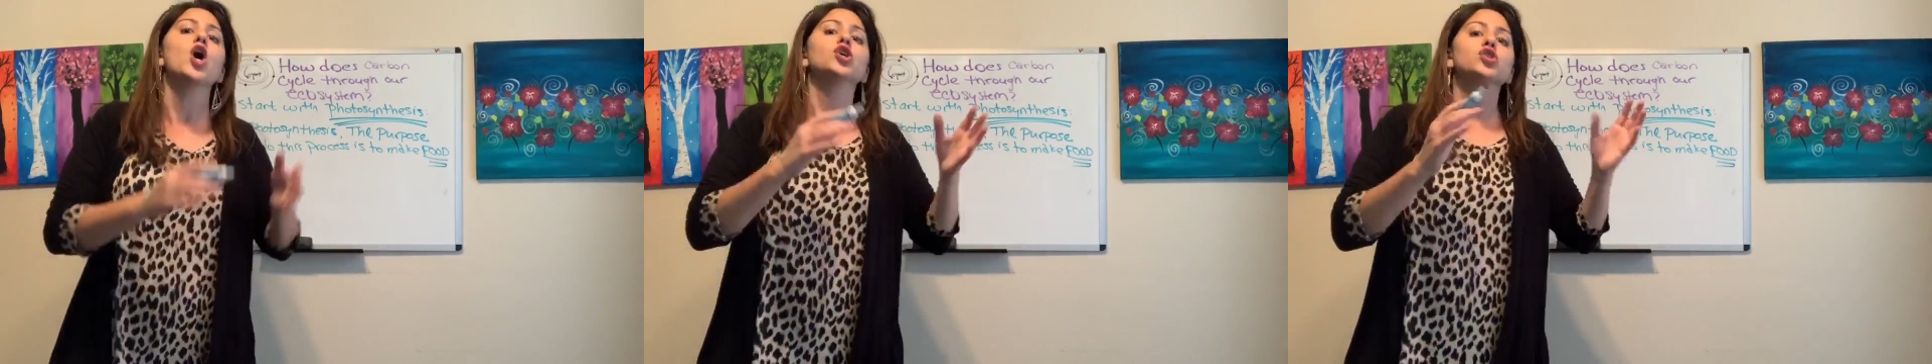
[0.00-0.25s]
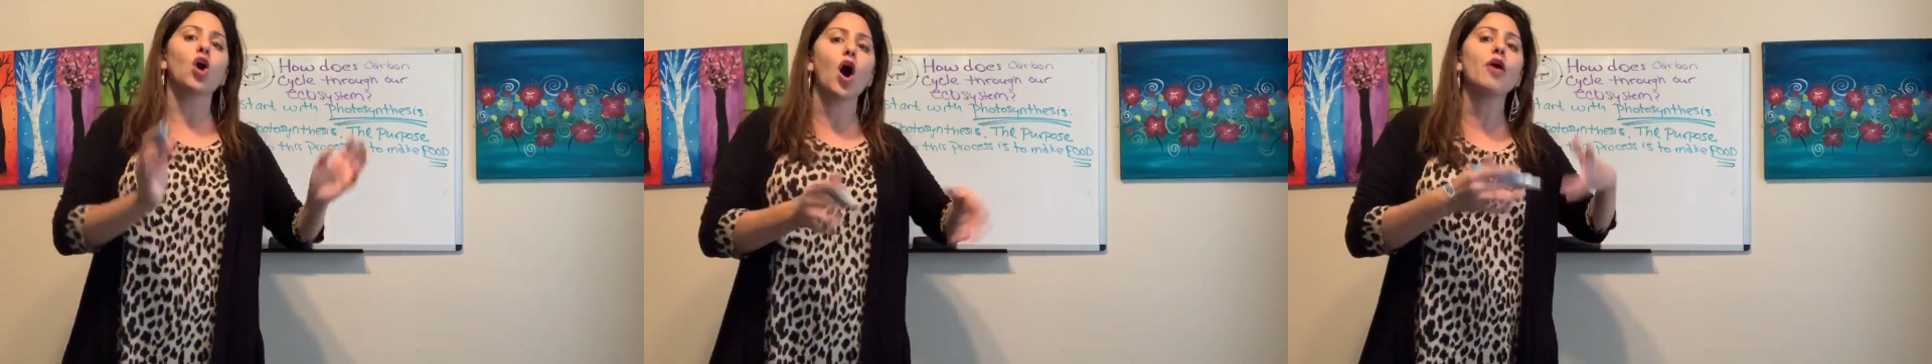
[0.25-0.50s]

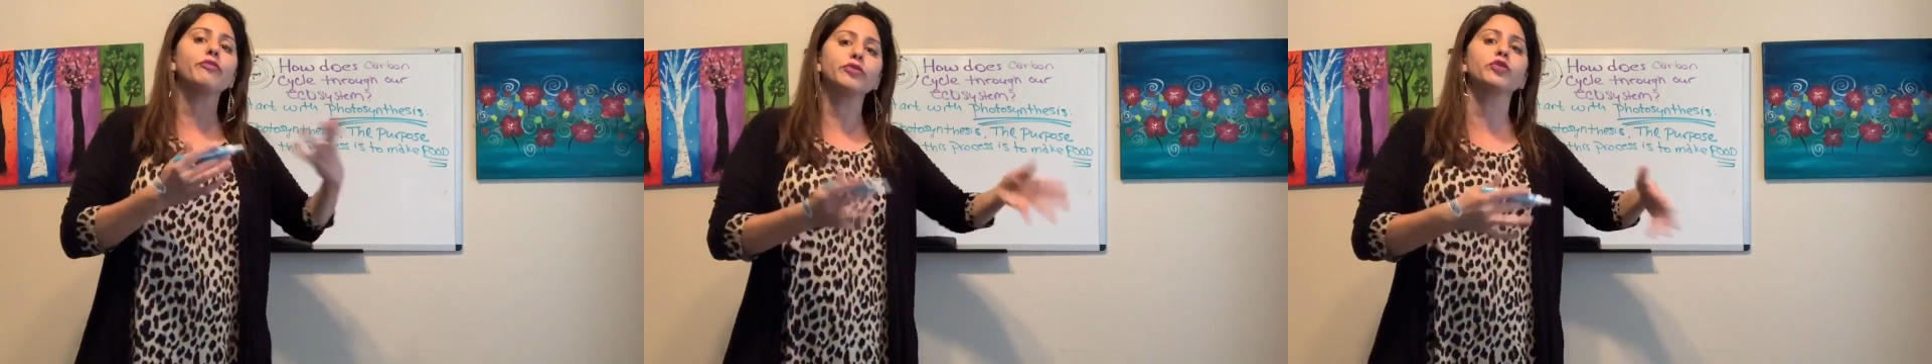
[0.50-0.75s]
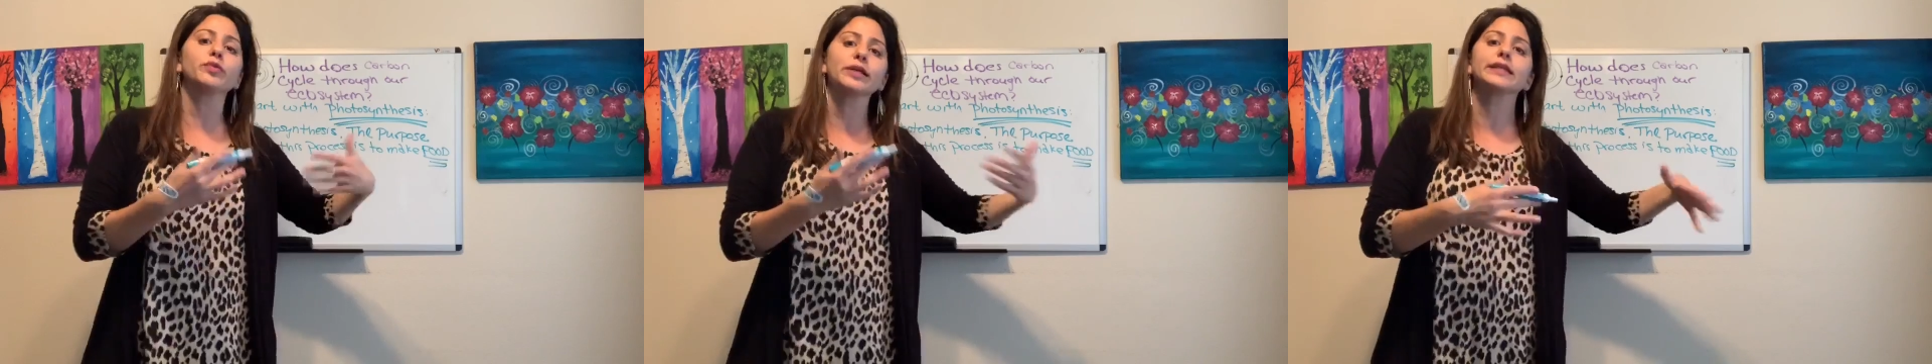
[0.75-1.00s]
So all
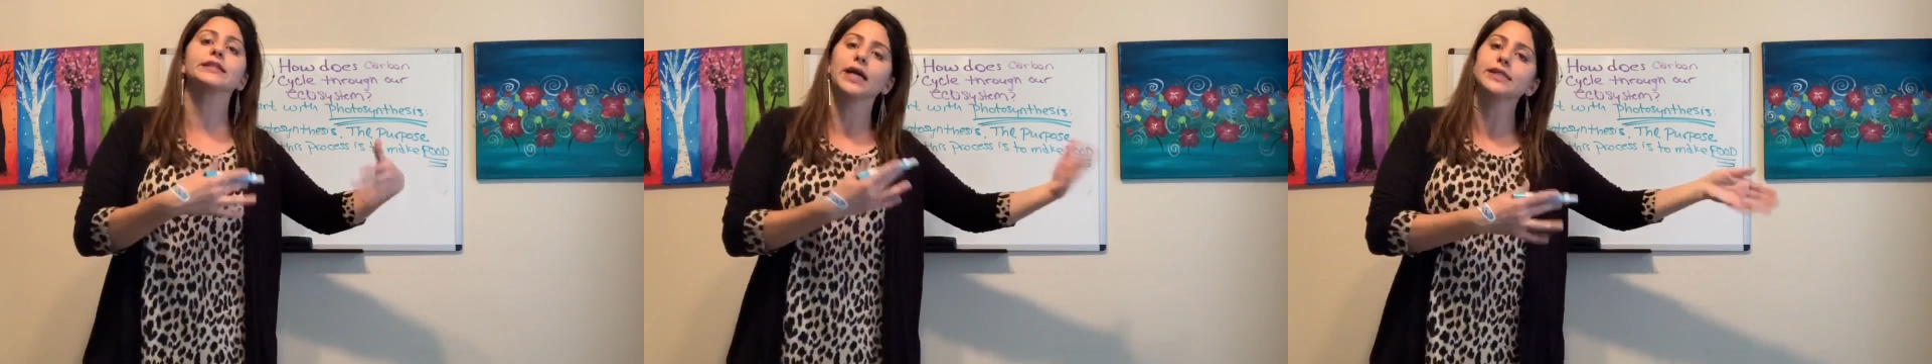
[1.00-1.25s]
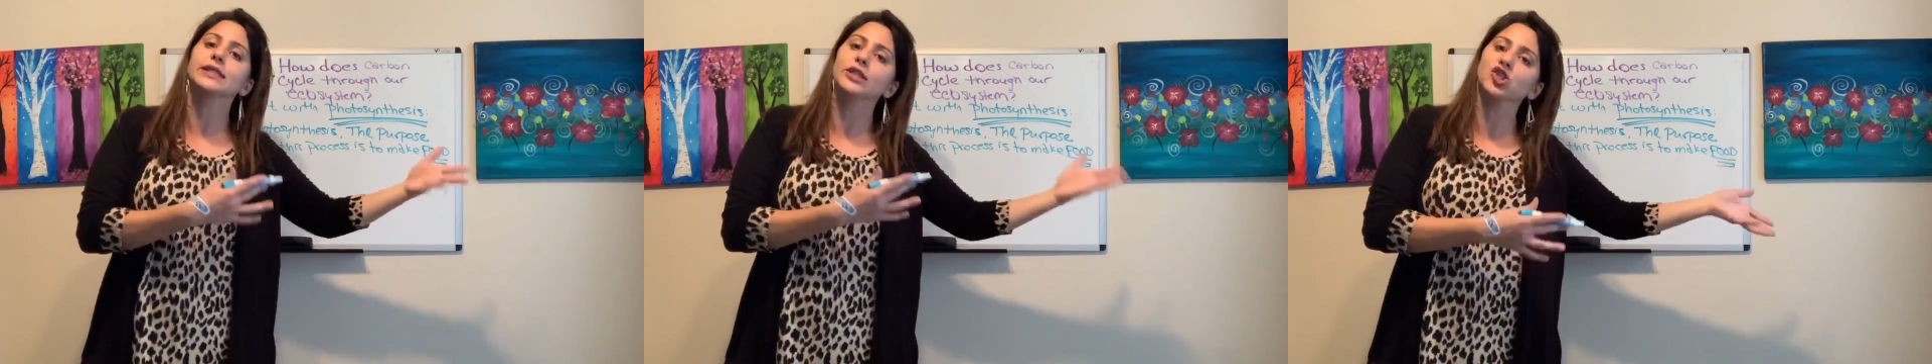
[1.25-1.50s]
food really
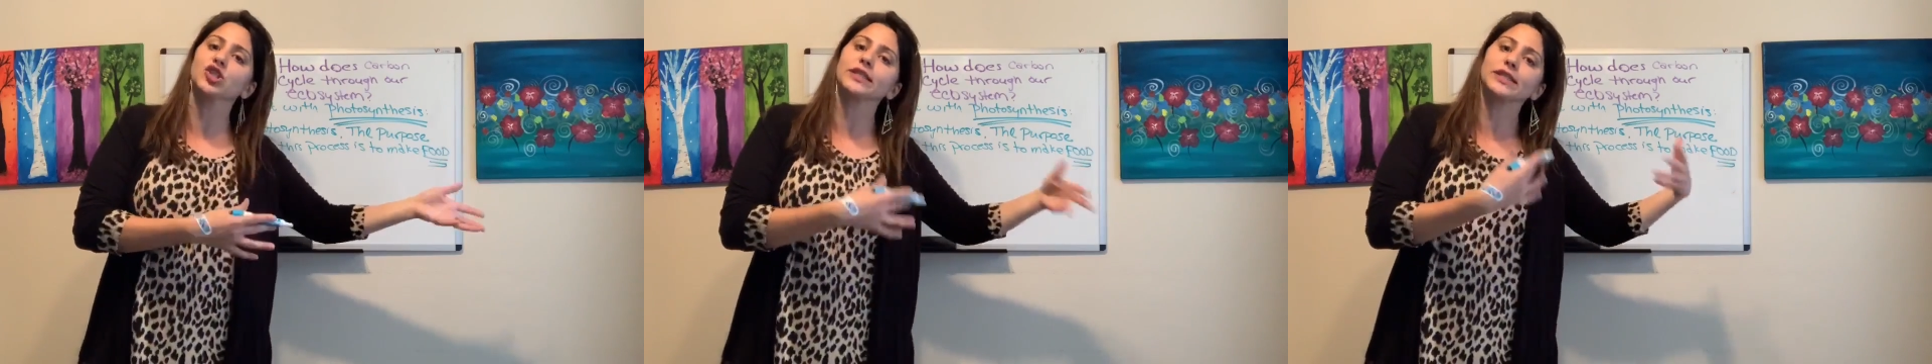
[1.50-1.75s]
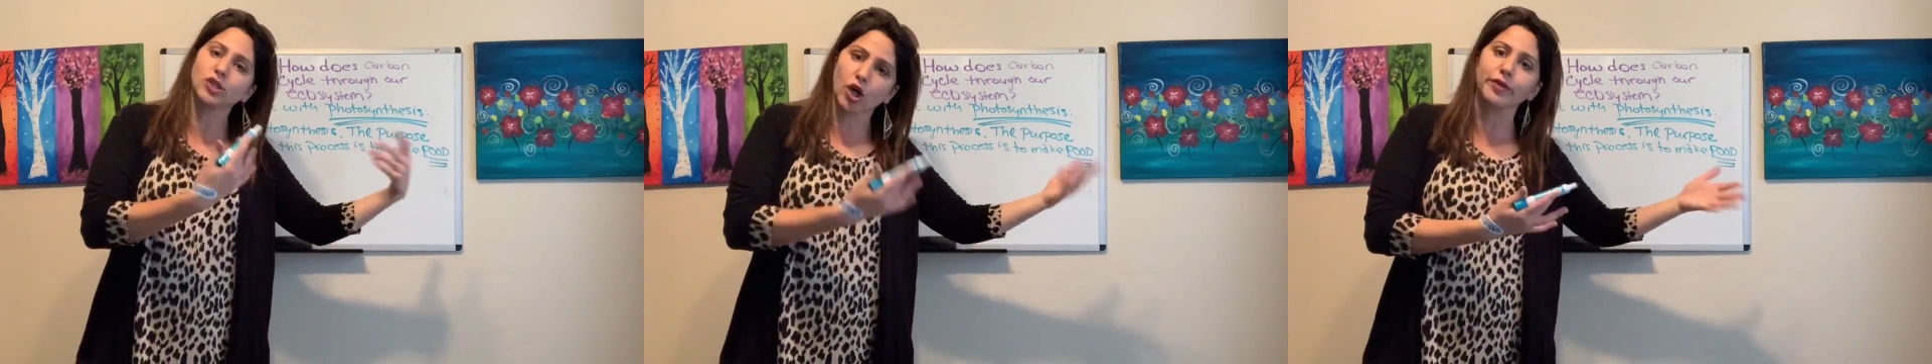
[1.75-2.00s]
does initially
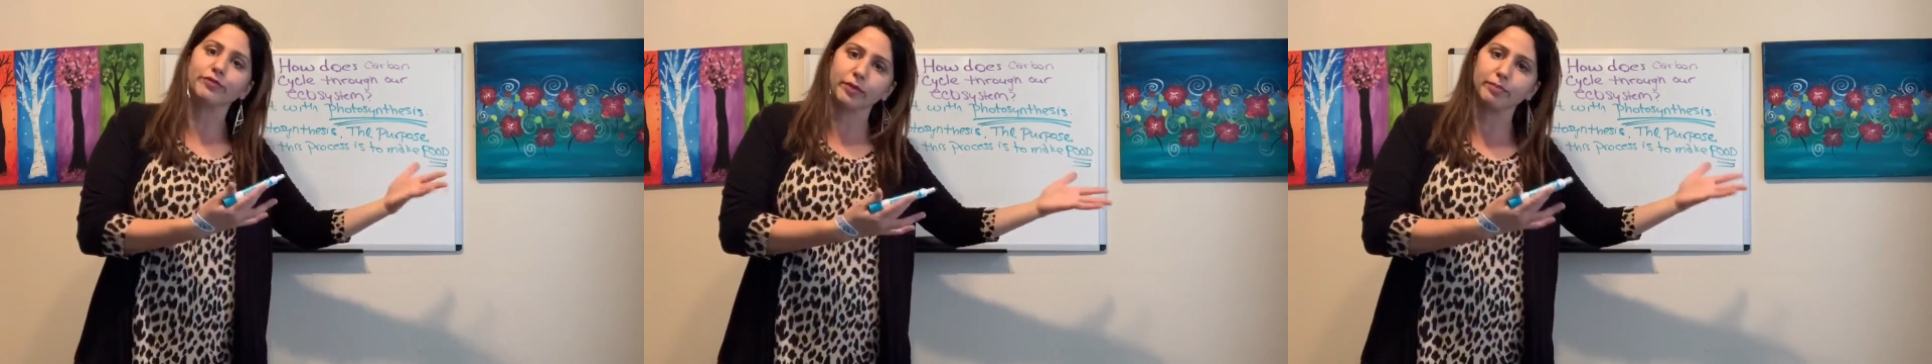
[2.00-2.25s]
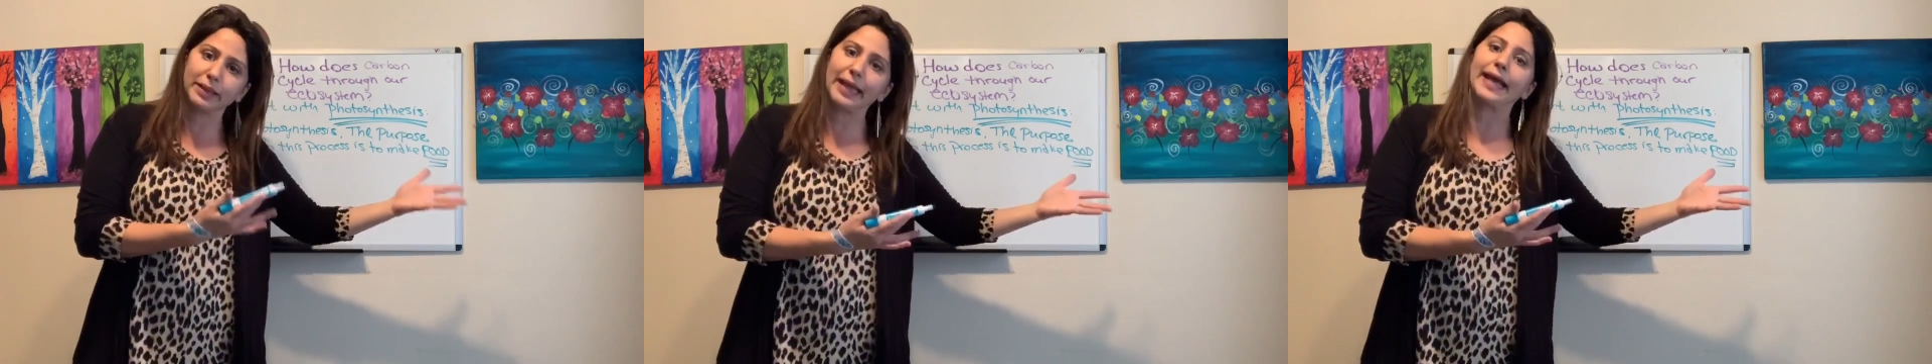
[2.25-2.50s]
start
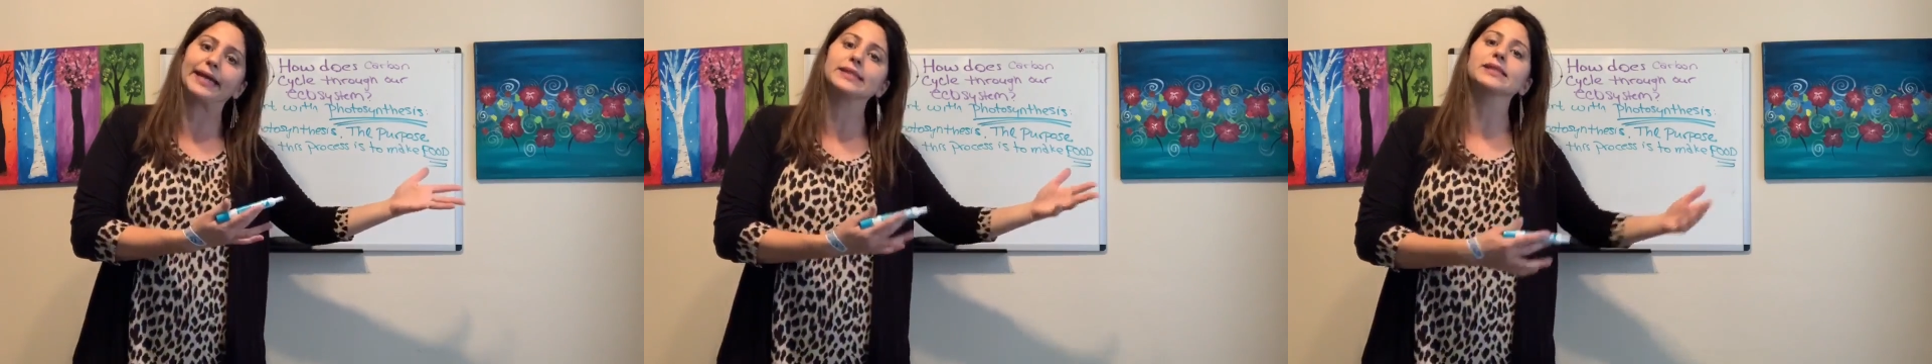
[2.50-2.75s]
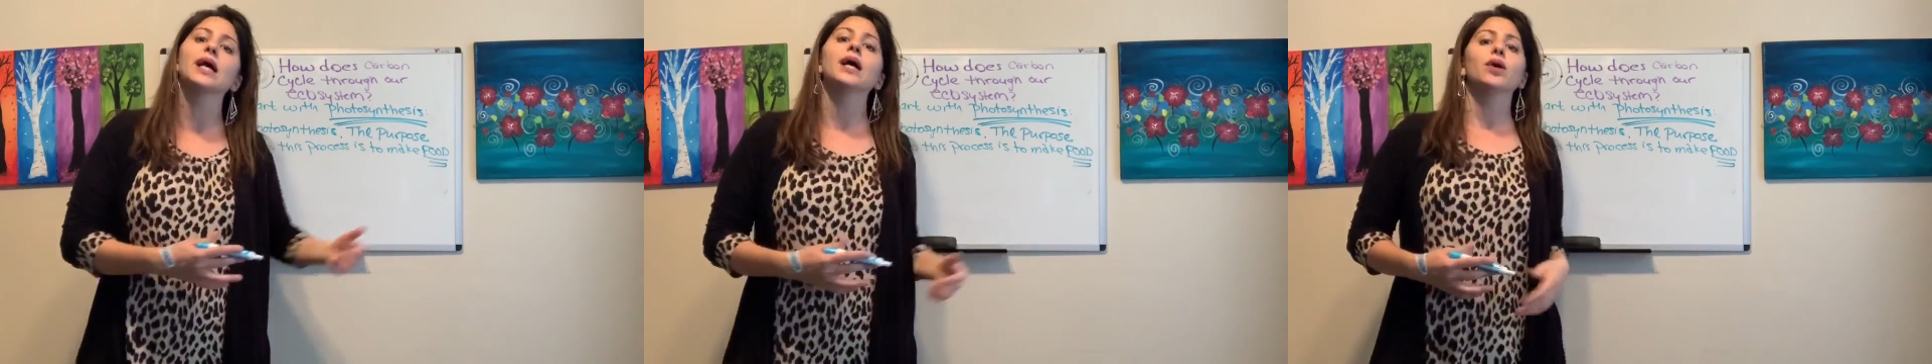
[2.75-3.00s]
from
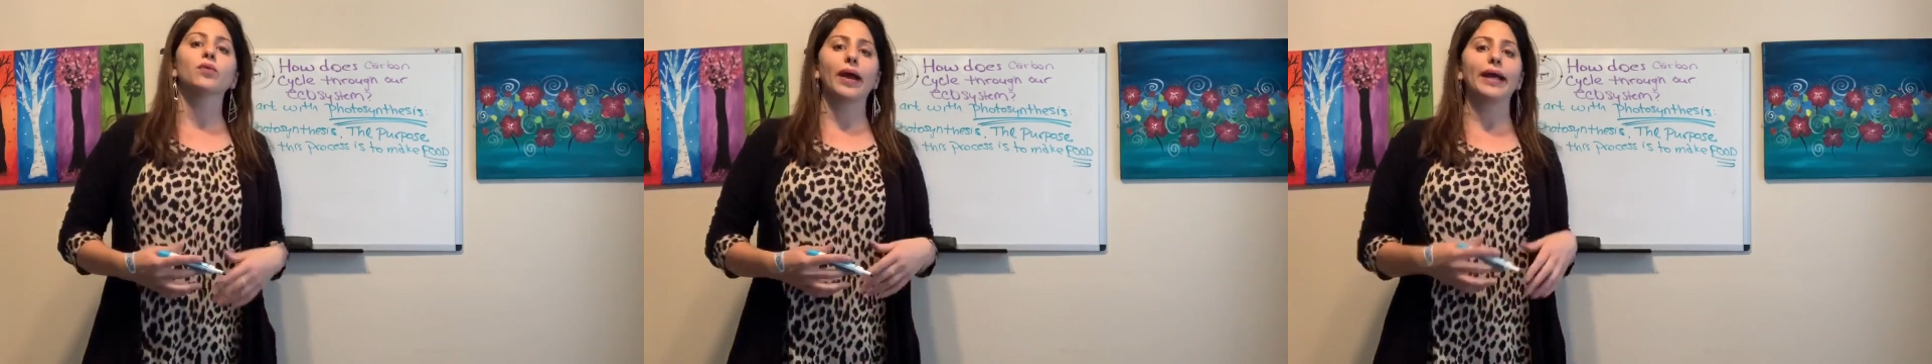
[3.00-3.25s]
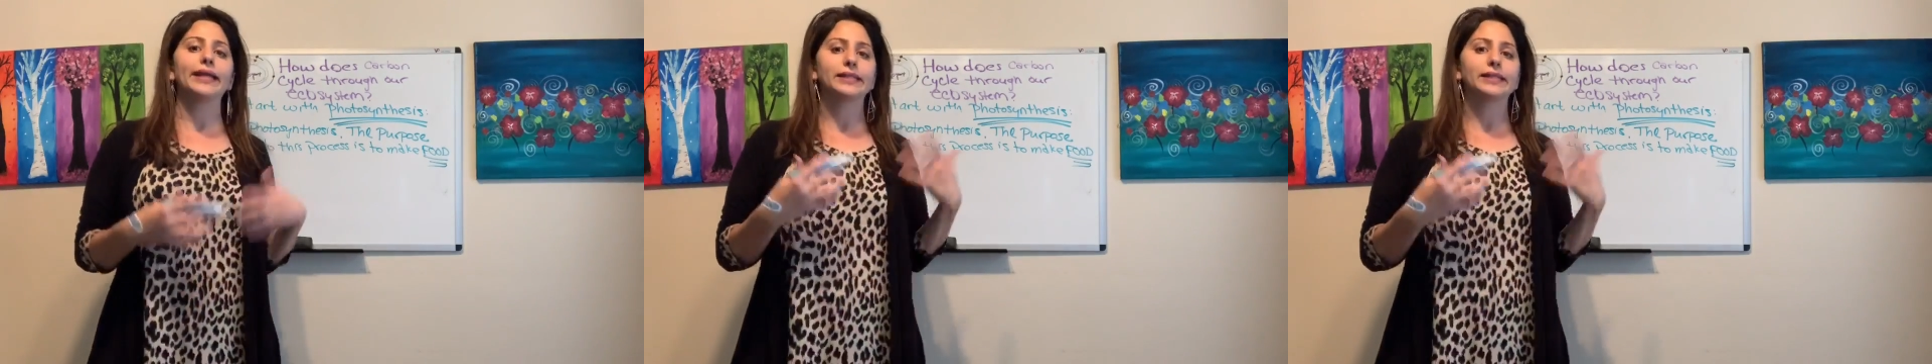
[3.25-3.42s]
plants, right?